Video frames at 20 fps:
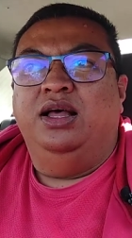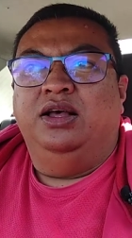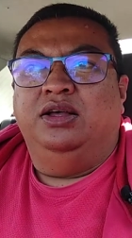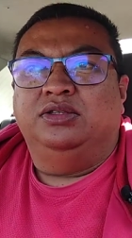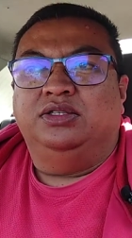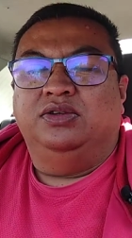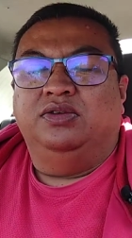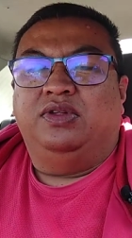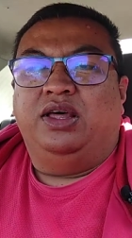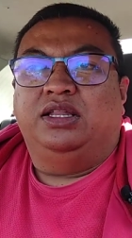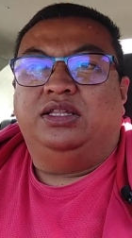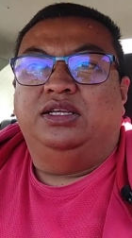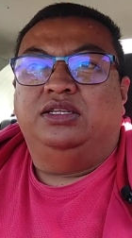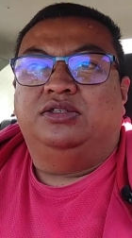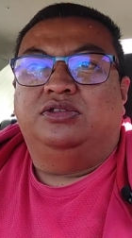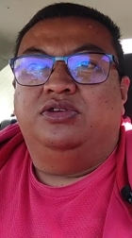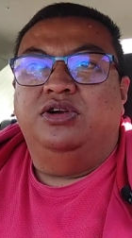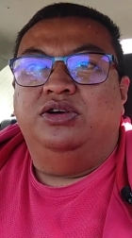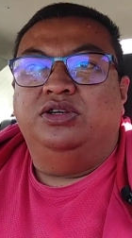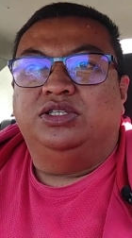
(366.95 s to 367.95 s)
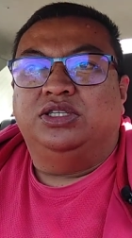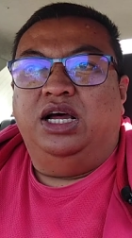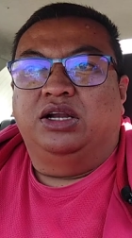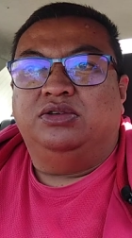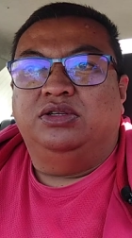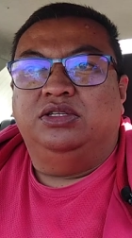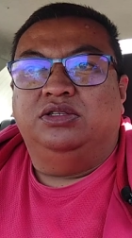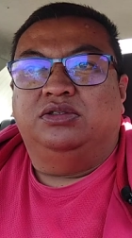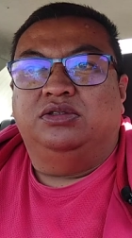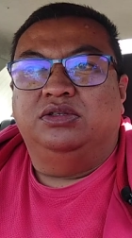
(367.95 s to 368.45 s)
so that it turns out
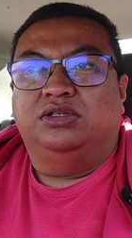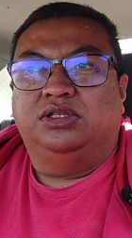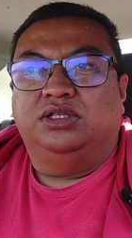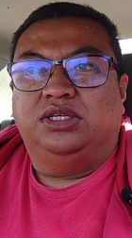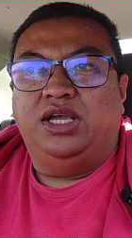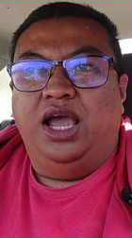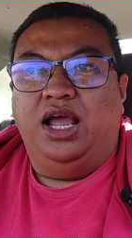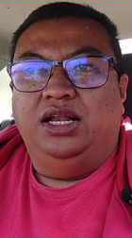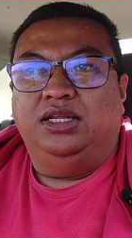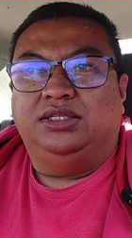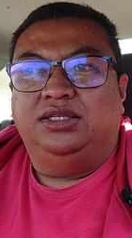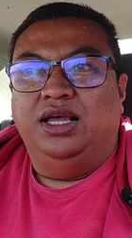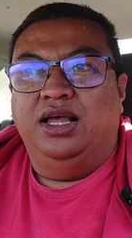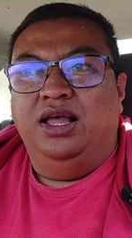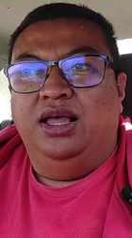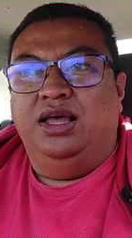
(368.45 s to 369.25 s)
into sales?